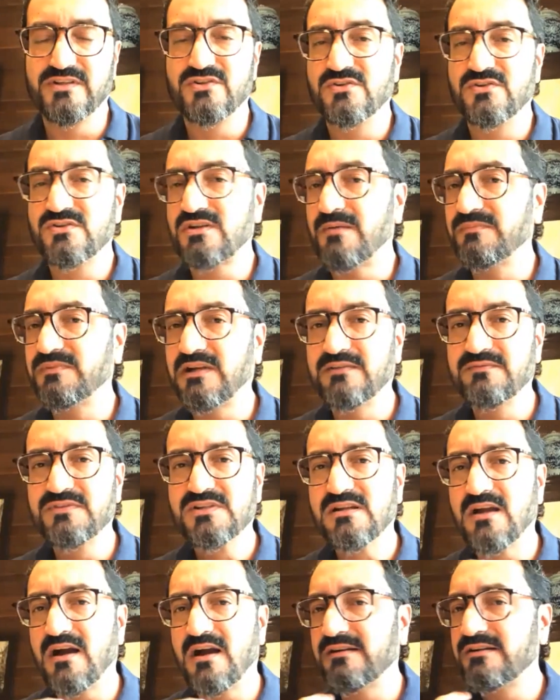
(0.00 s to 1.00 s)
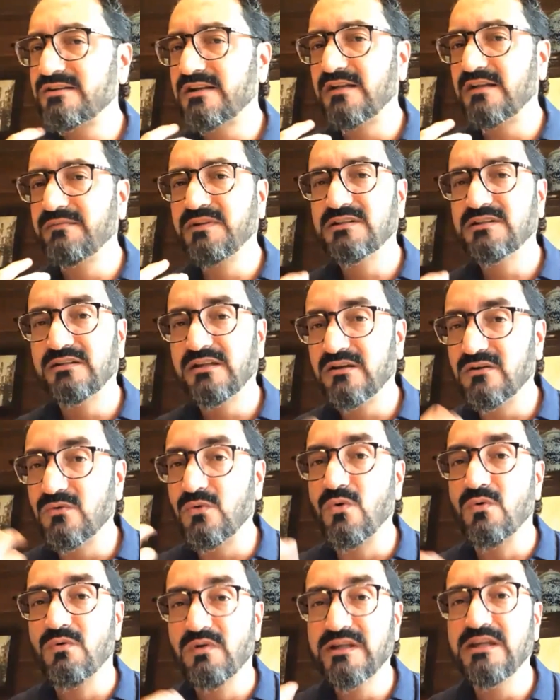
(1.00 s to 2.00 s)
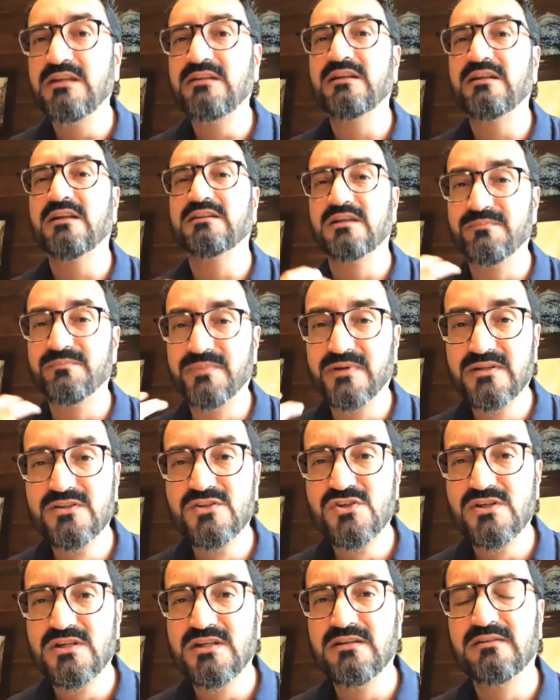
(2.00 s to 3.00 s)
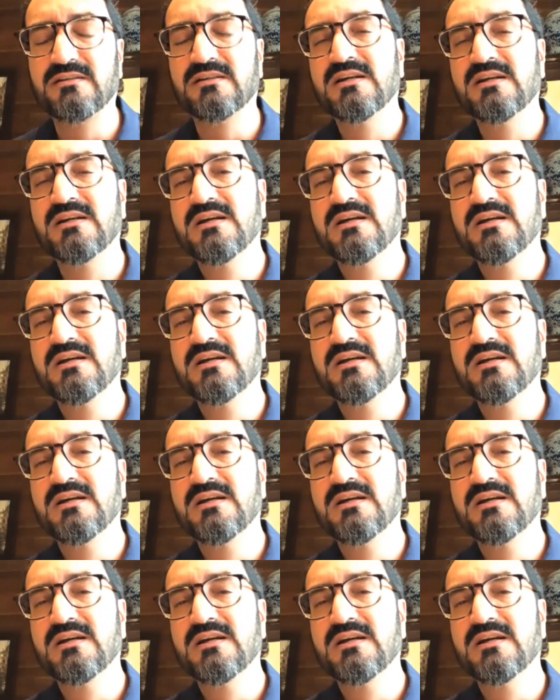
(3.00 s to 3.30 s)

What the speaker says: So sometimes clients tell me that they overeat and they binge eat.